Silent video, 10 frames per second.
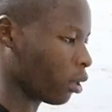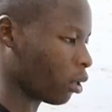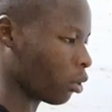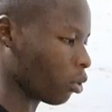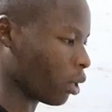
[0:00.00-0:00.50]

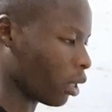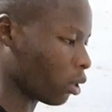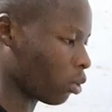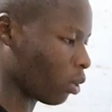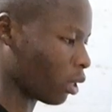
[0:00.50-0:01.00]
into
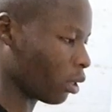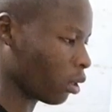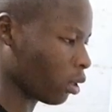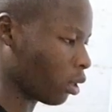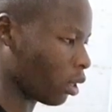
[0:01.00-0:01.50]

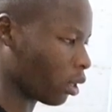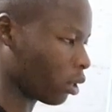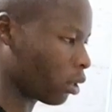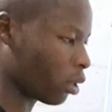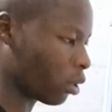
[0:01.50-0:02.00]
x1
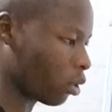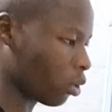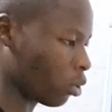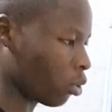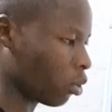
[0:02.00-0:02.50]

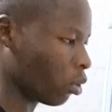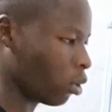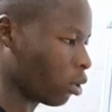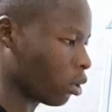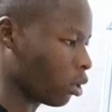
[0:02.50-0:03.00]

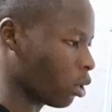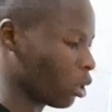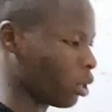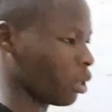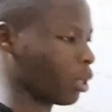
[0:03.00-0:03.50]
x2
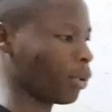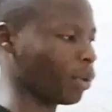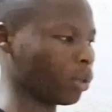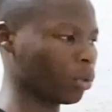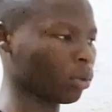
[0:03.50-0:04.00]
is
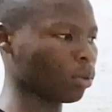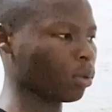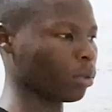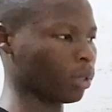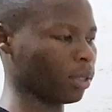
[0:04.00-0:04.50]
equal to
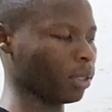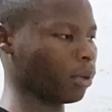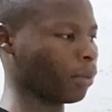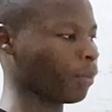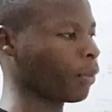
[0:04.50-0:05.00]

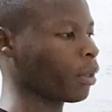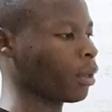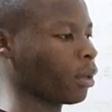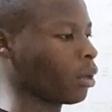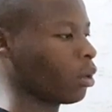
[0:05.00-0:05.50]
0.
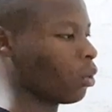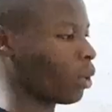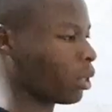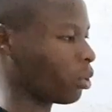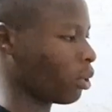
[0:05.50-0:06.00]

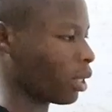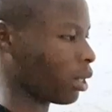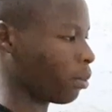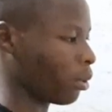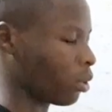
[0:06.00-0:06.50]
What you are
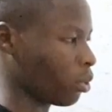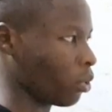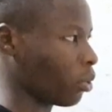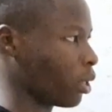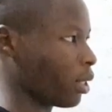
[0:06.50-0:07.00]
supposed to
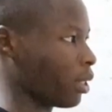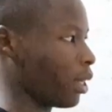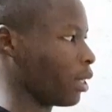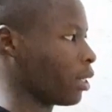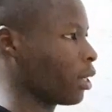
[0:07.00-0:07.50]
know is
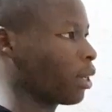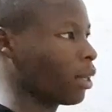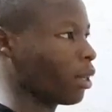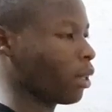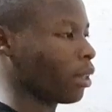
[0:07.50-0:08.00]
that
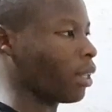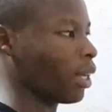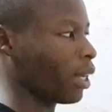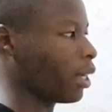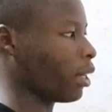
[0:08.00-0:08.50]

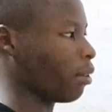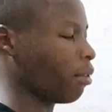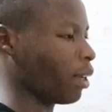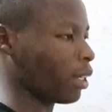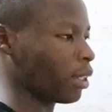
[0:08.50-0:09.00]
the
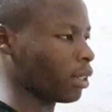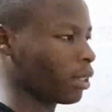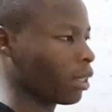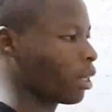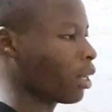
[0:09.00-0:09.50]
eigenvectors